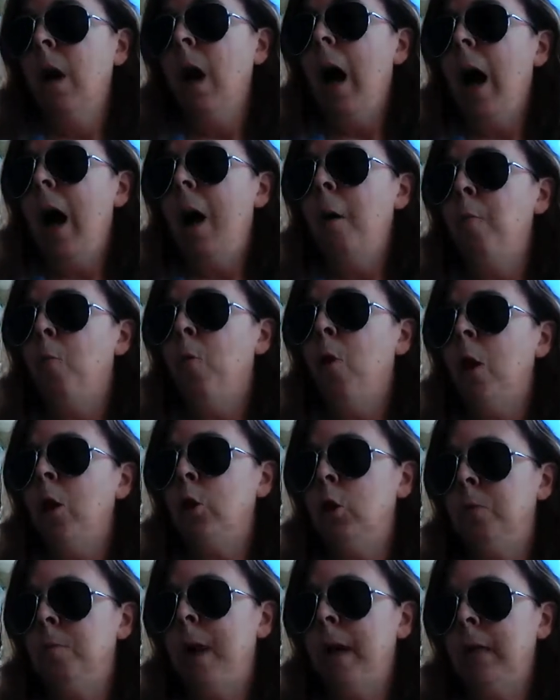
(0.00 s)
I
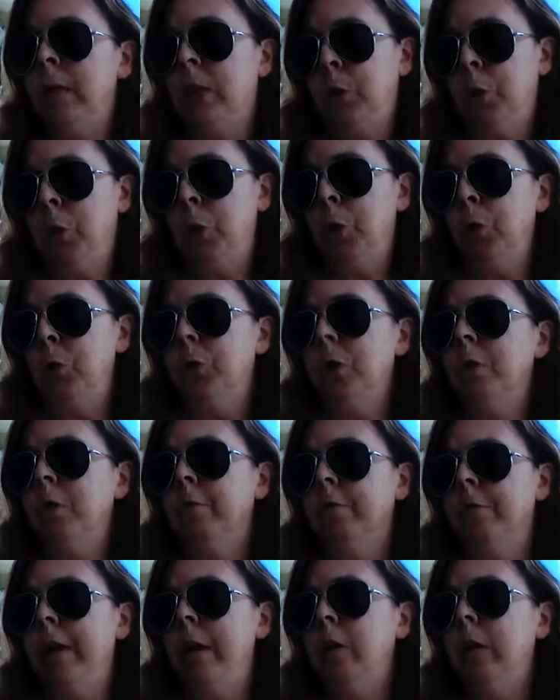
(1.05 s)
brushed my skirt
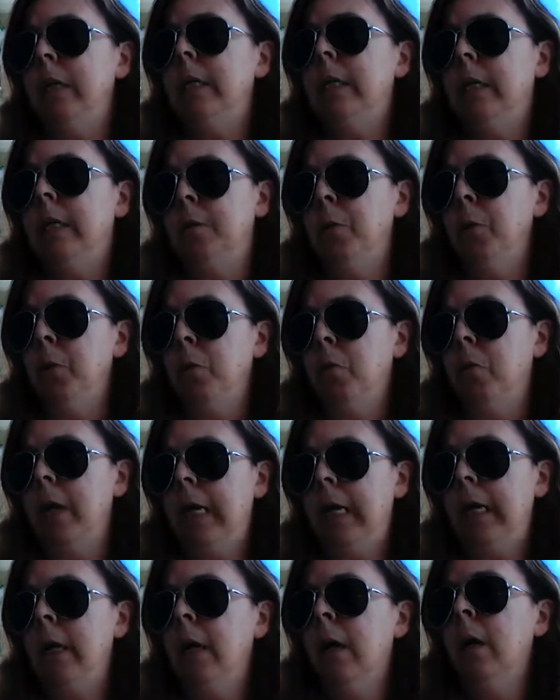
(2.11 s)
very
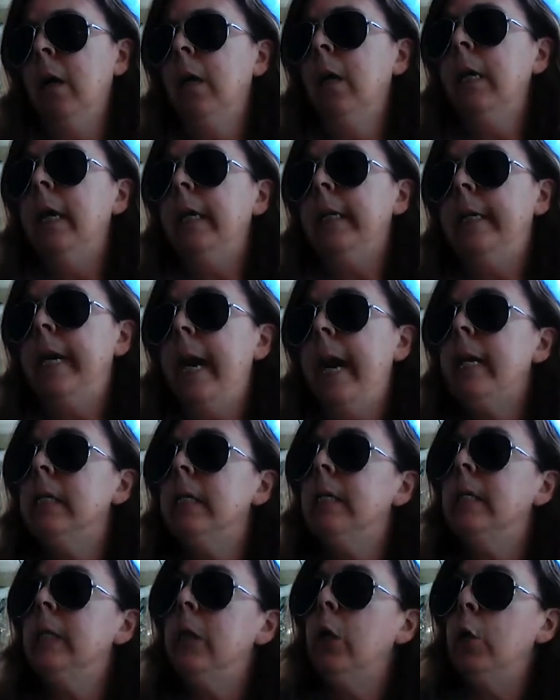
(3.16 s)
smoothly.
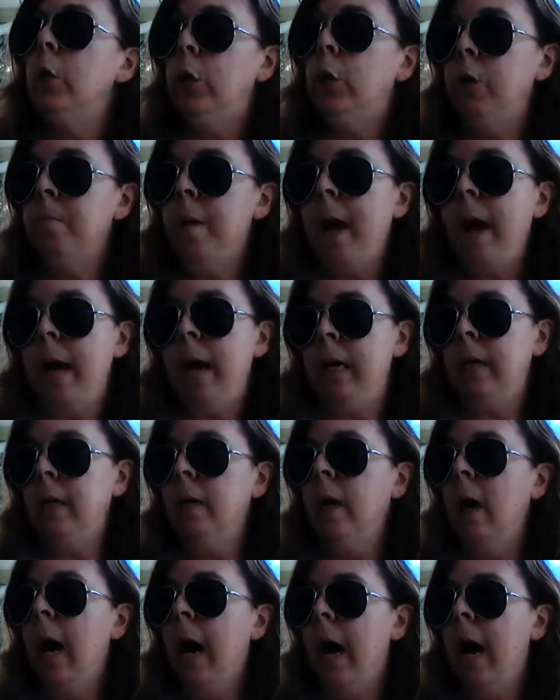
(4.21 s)
Yes, you may,
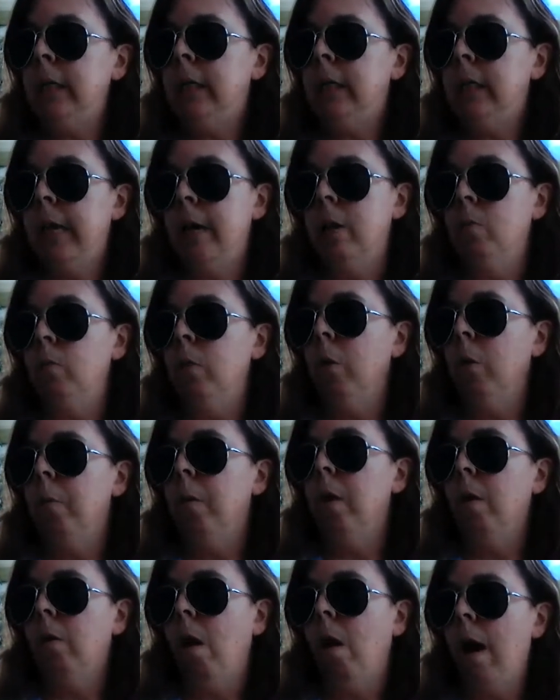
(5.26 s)
I said, real
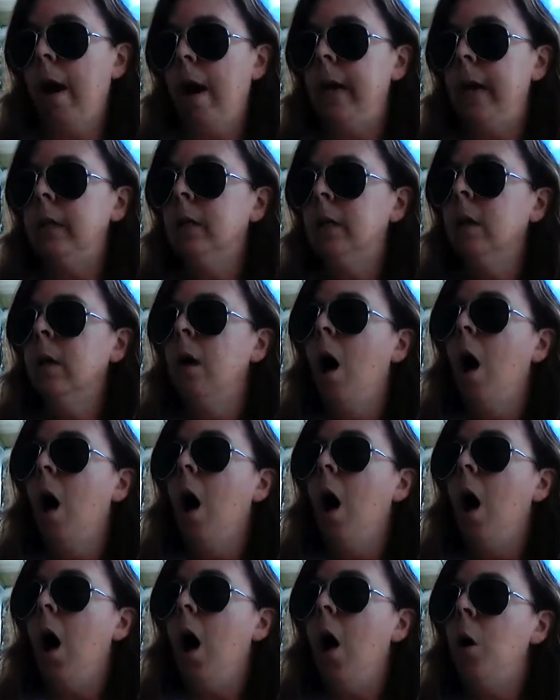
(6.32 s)
polite.
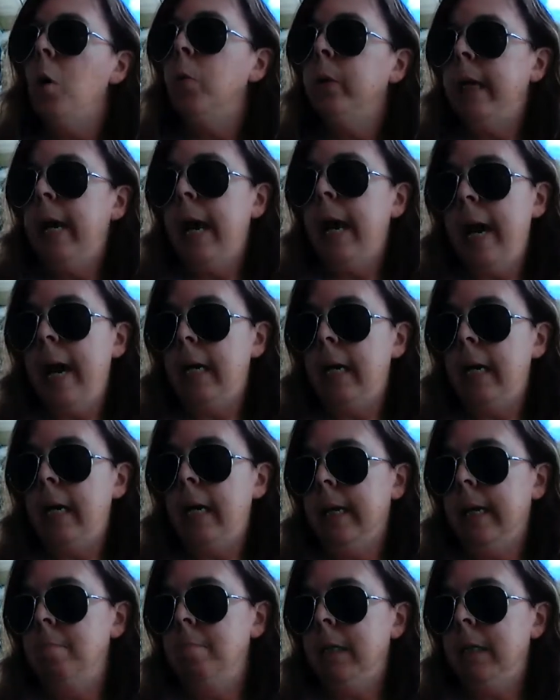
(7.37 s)
Okay,
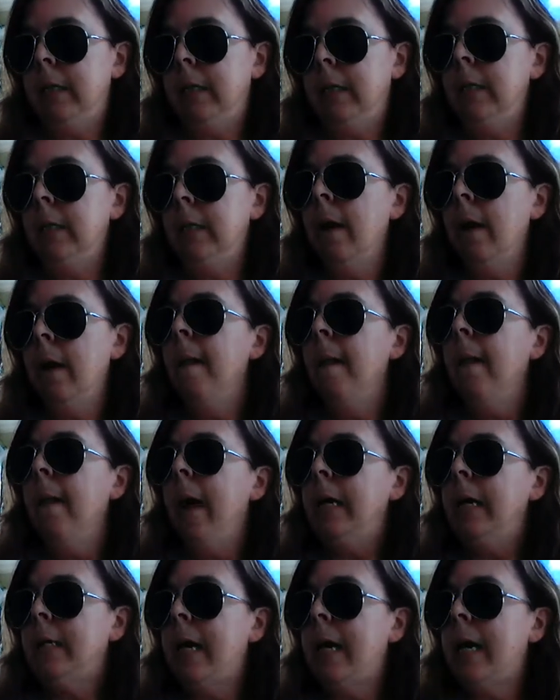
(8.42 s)
said Mrs.
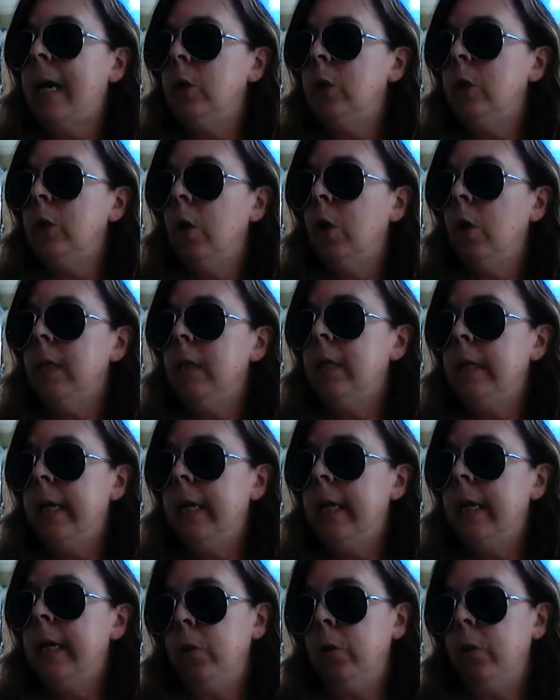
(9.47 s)
As I started to
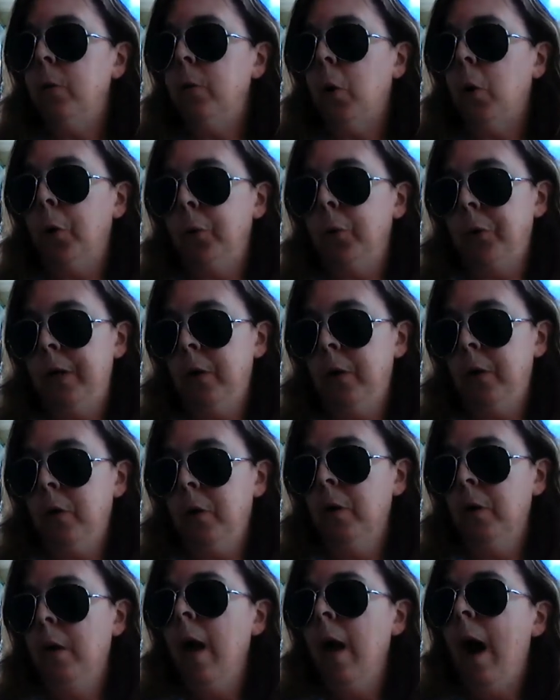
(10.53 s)
tell you earlier,
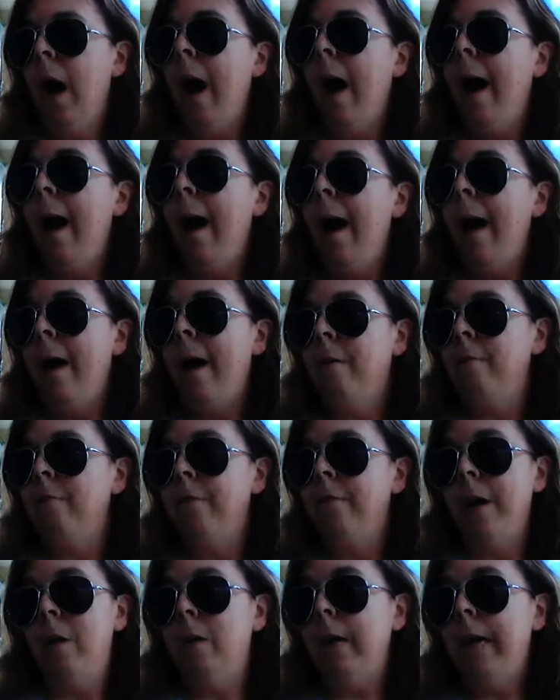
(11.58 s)
I have
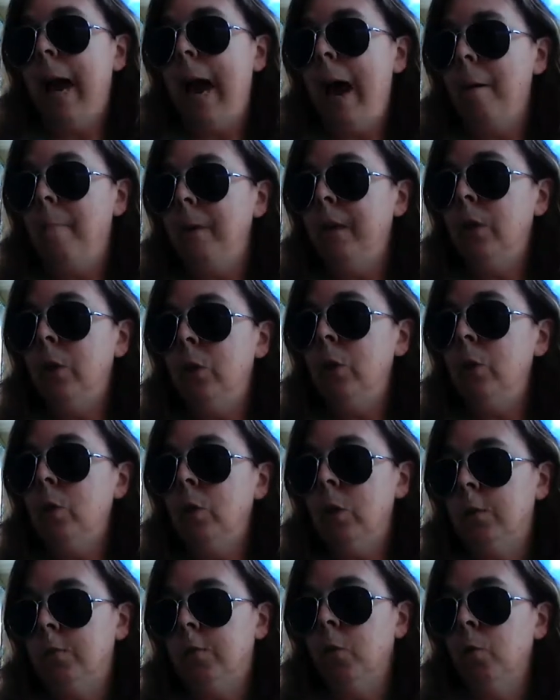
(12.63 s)
very happy
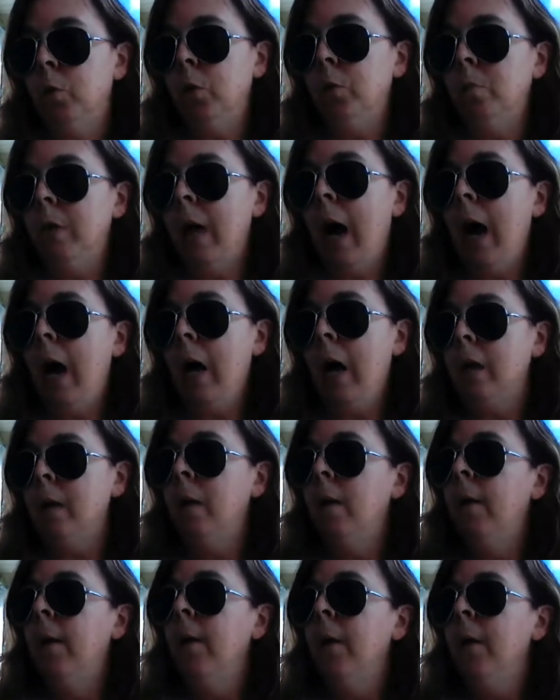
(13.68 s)
news for room nine
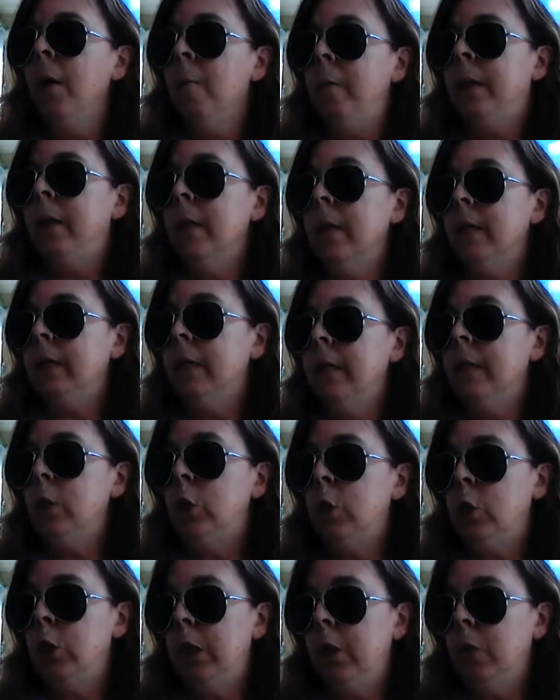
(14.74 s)
because
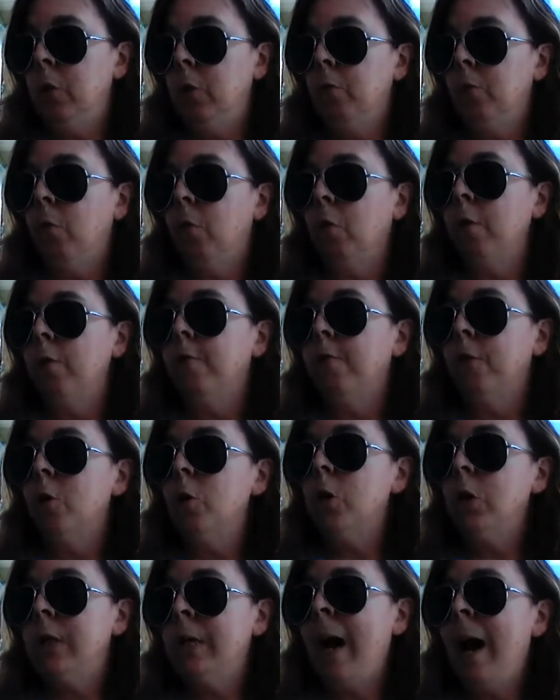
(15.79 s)
this year, for the
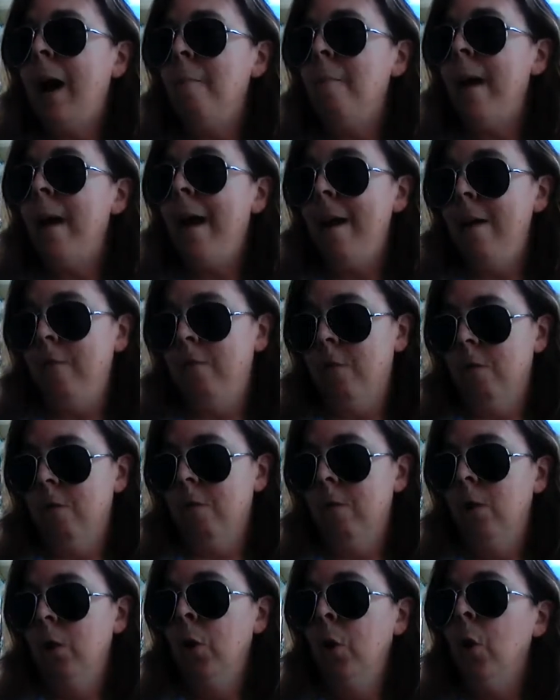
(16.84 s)
first time
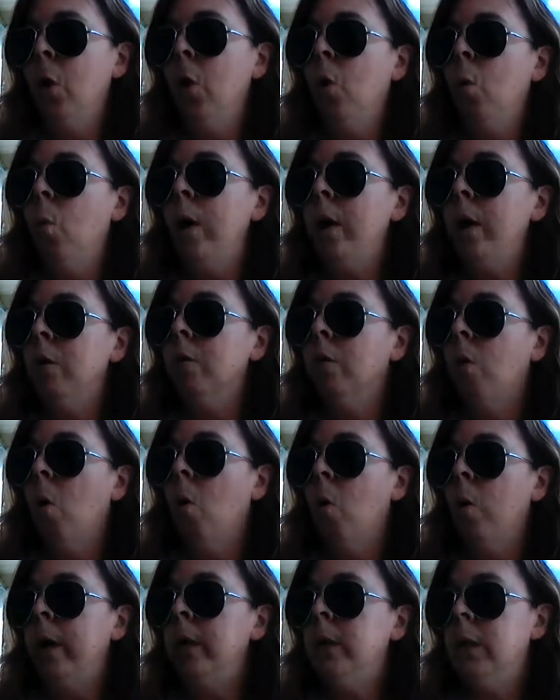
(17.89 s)
ever, we are
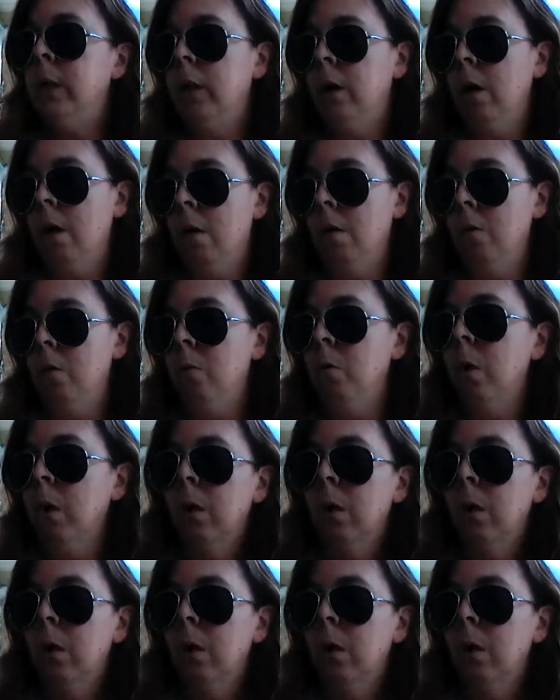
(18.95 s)
going to go